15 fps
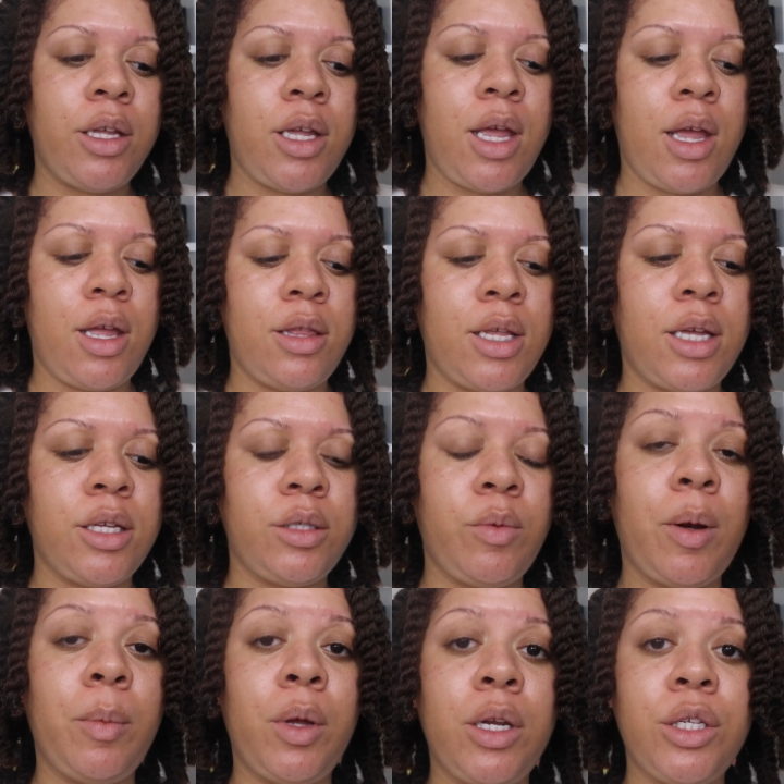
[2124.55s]
and that is
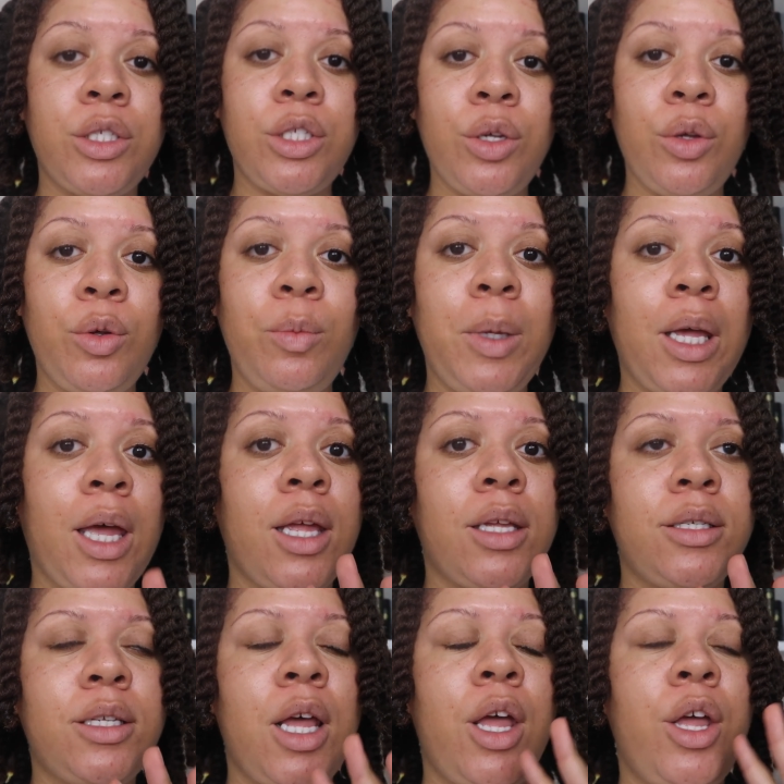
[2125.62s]
what I'm going to do,
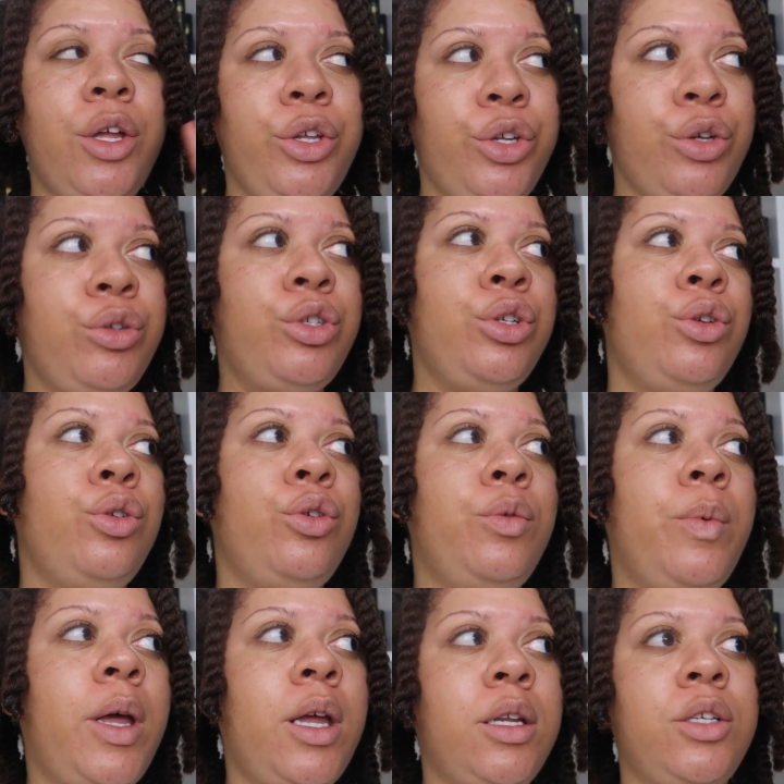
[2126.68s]
because
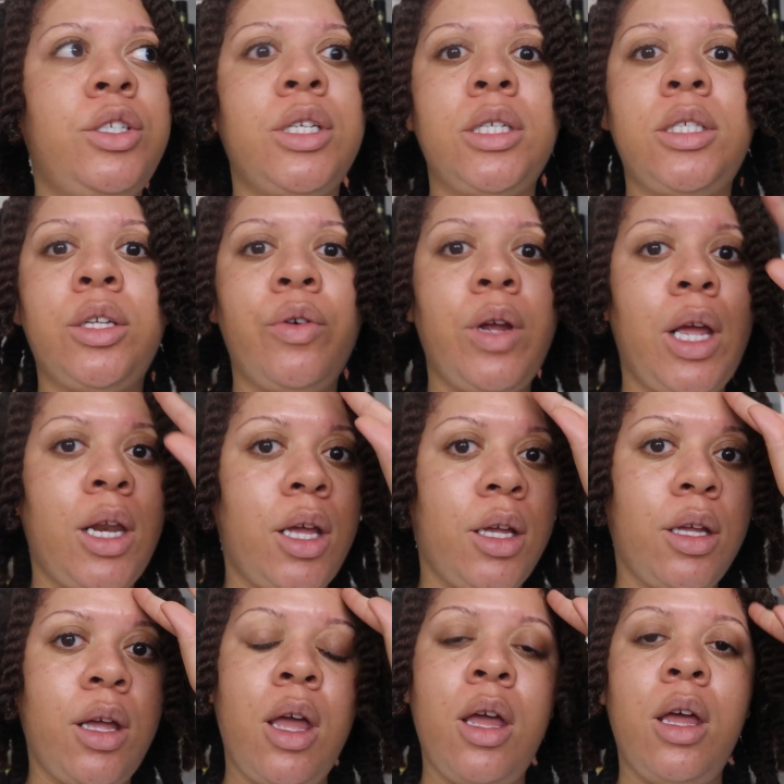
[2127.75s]
YouTube and just
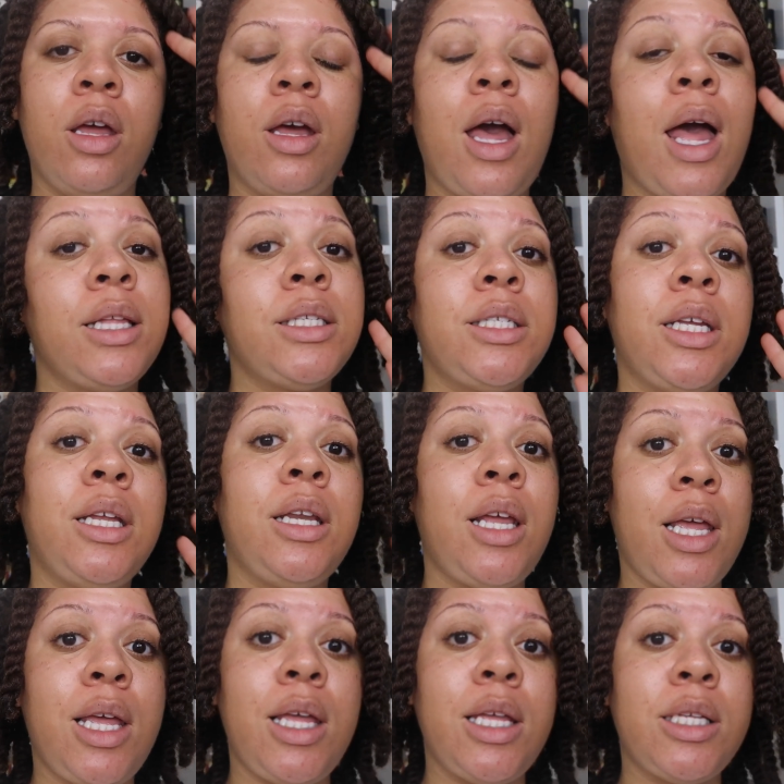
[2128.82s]
creating
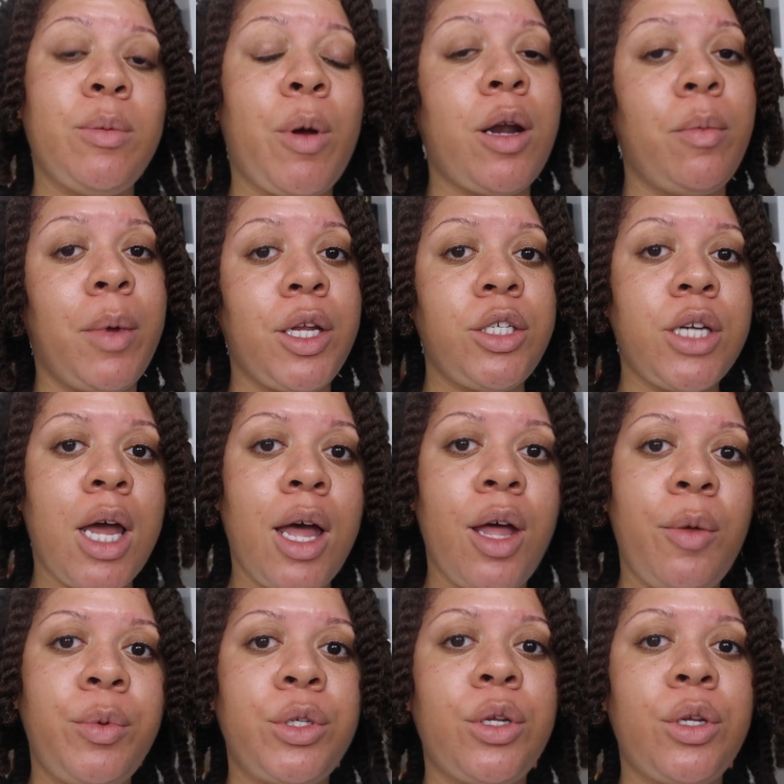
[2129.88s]
content is part of my job.